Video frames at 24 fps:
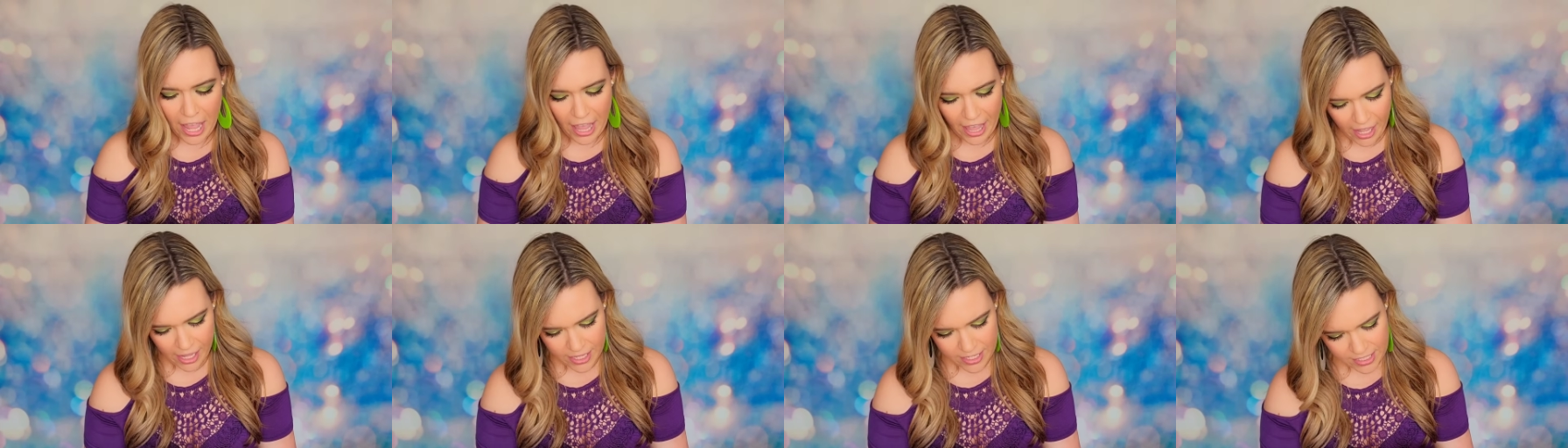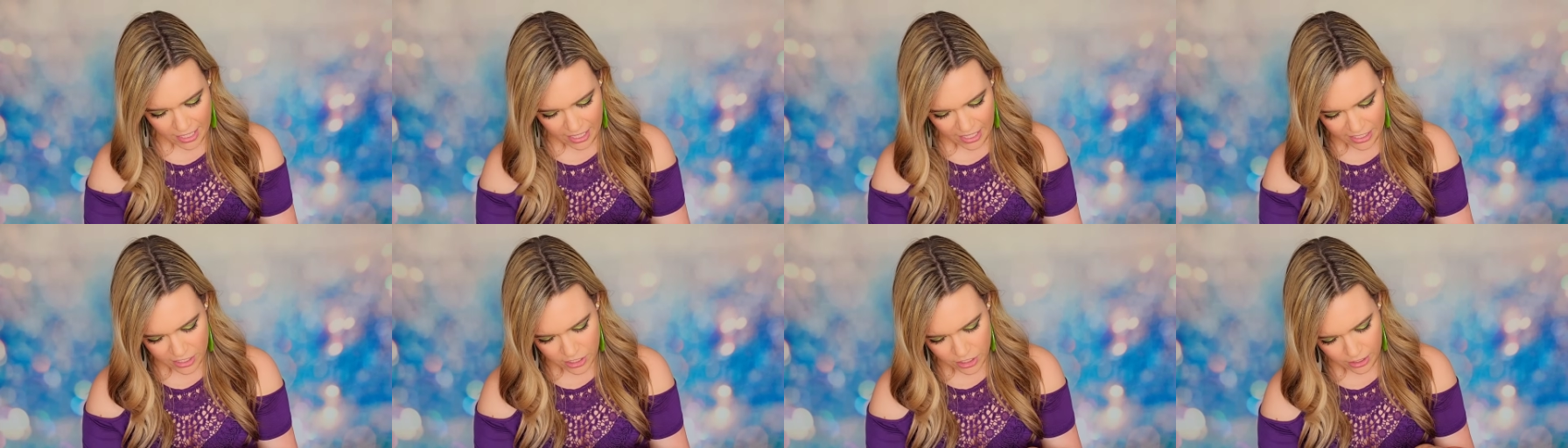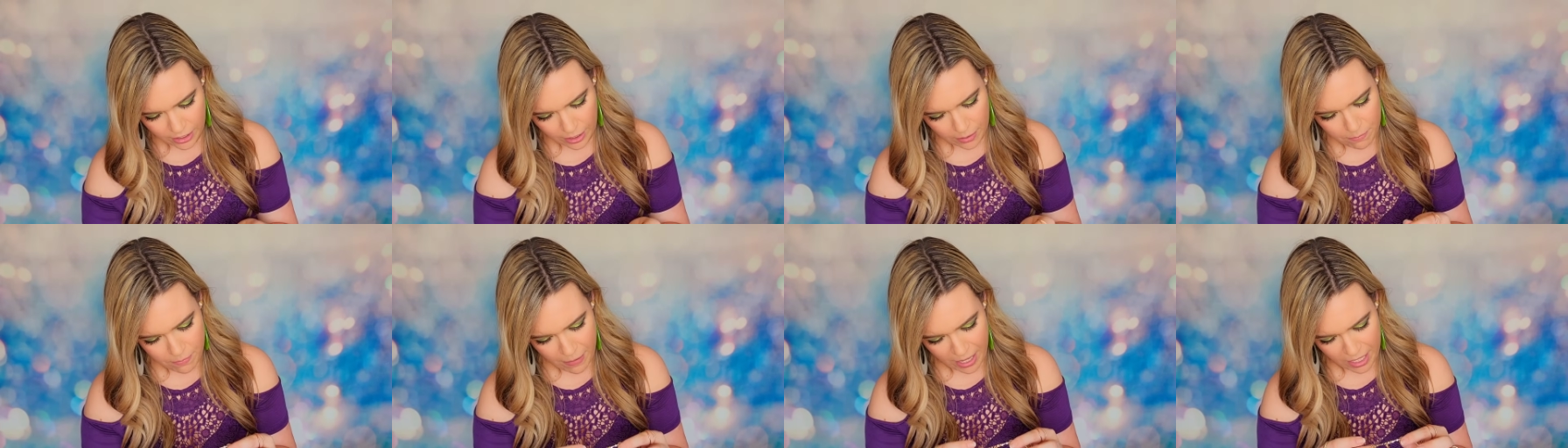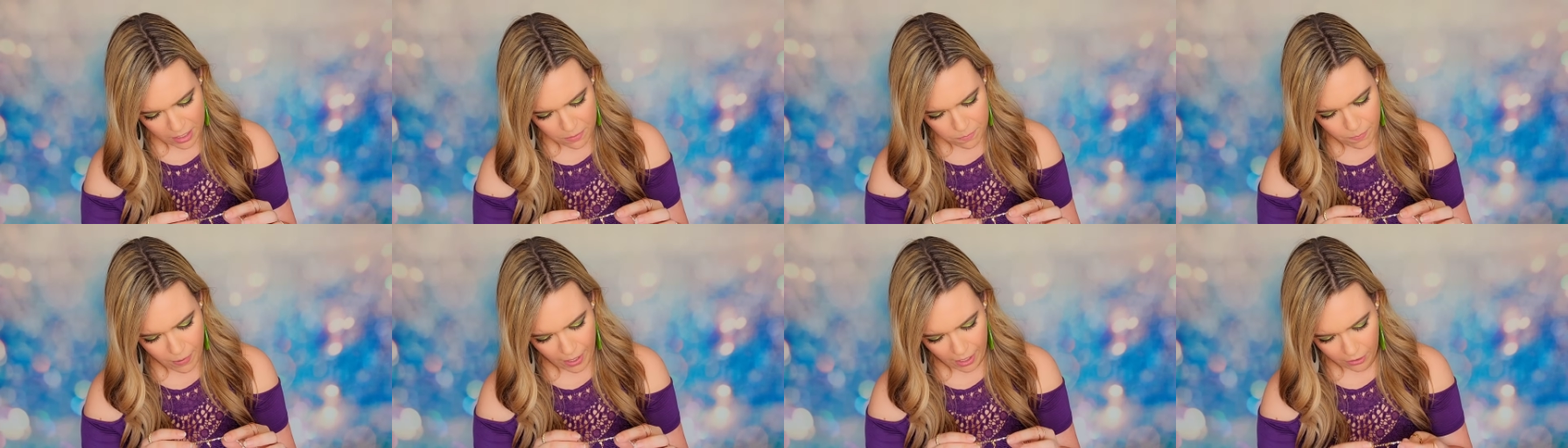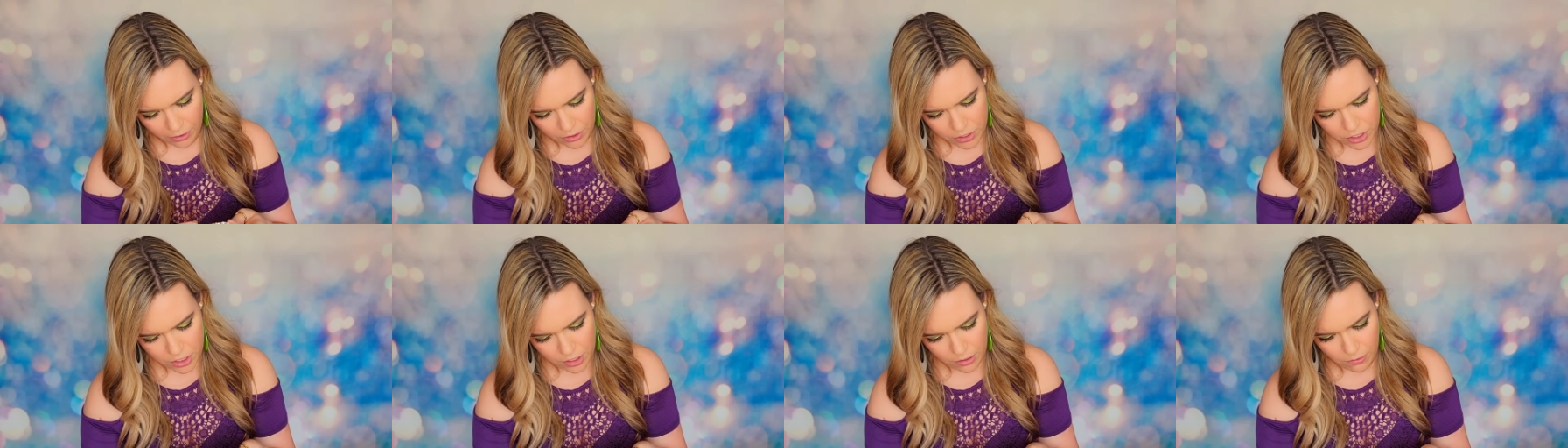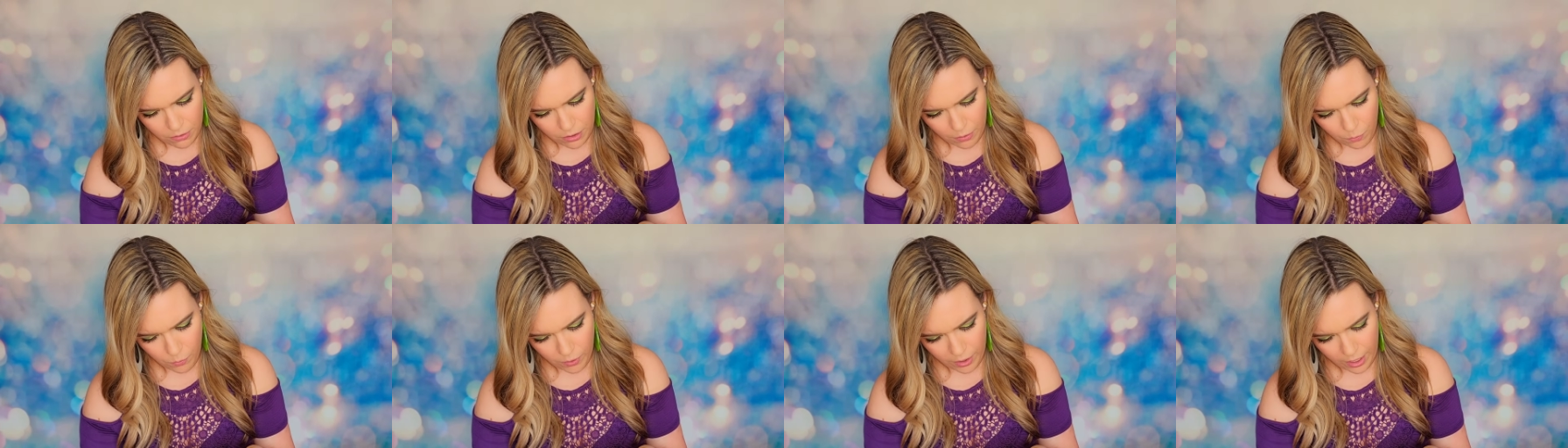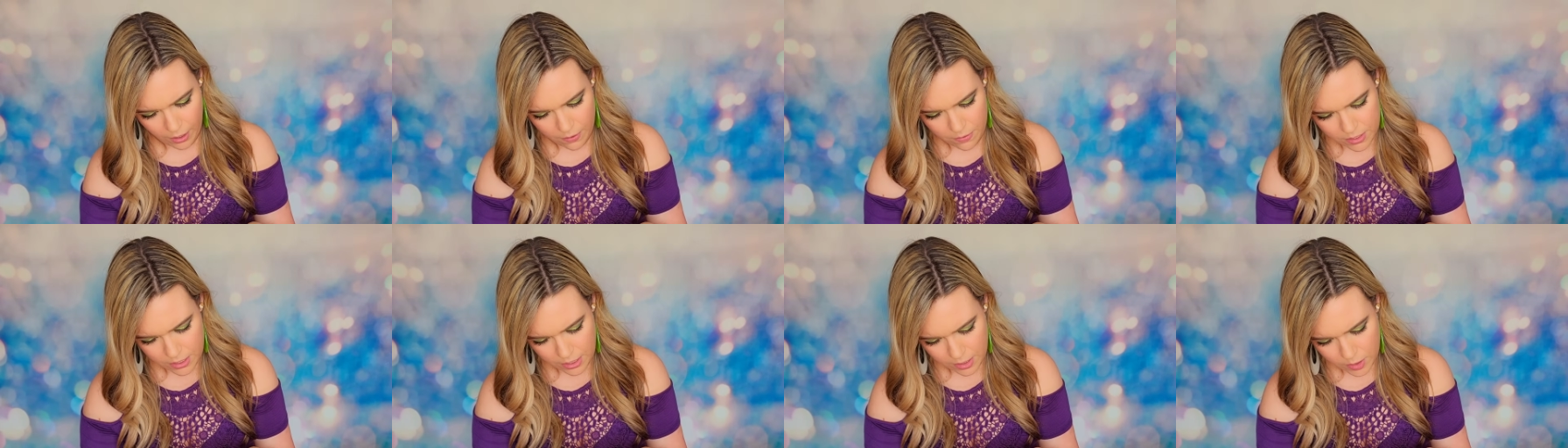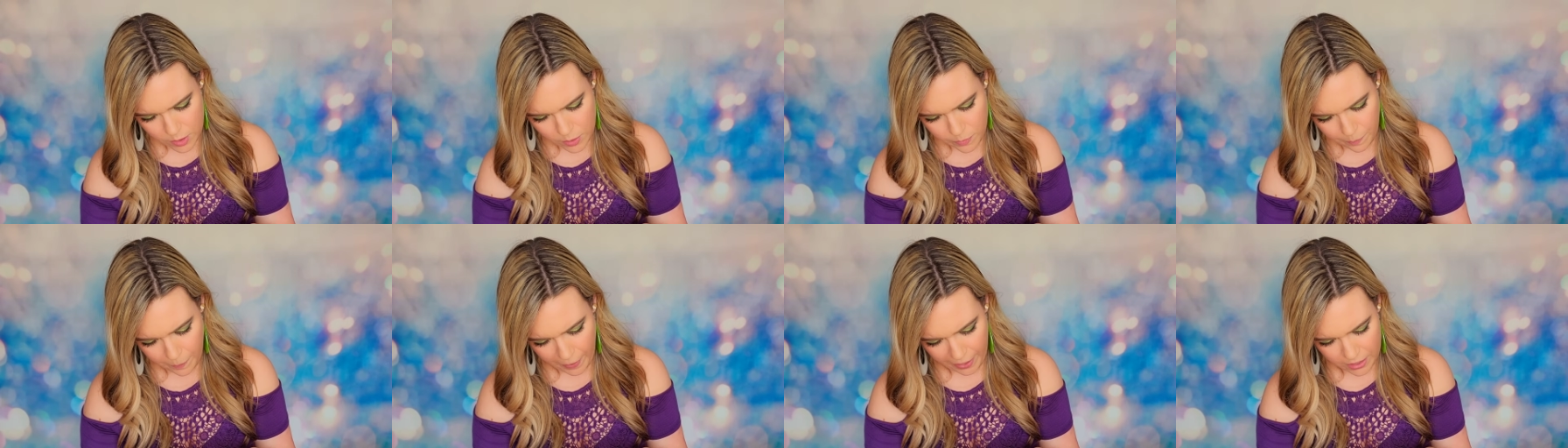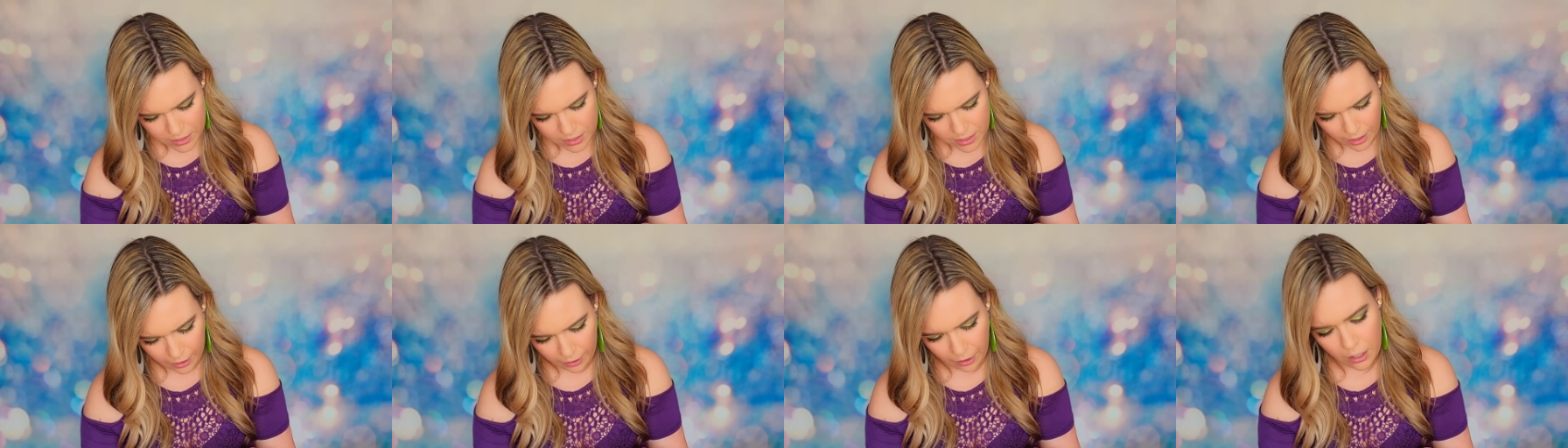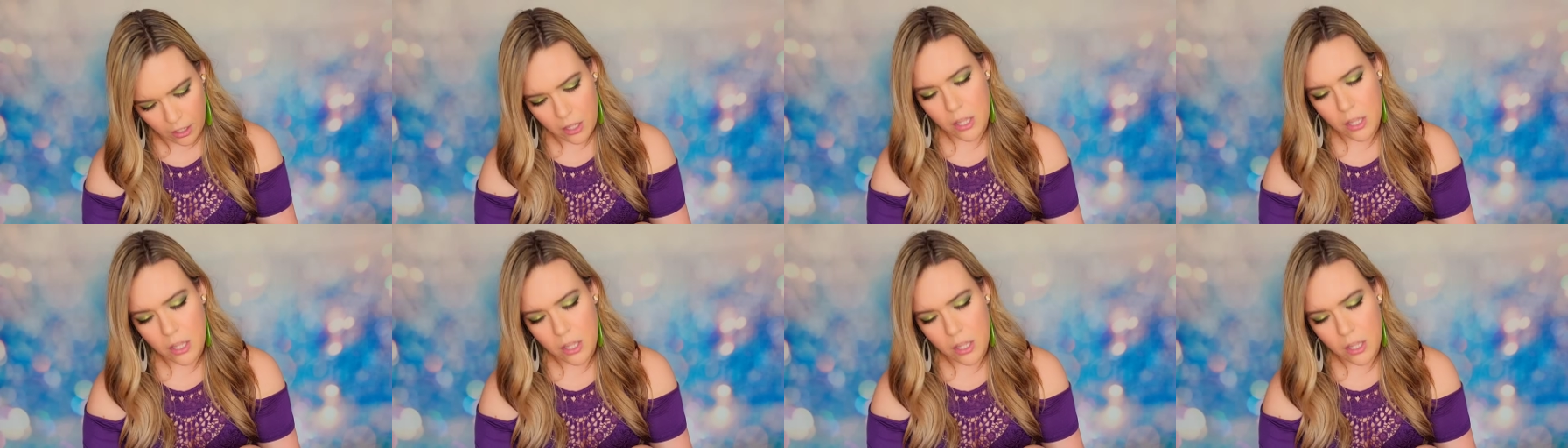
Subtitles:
It's actually made better too than what I was expecting.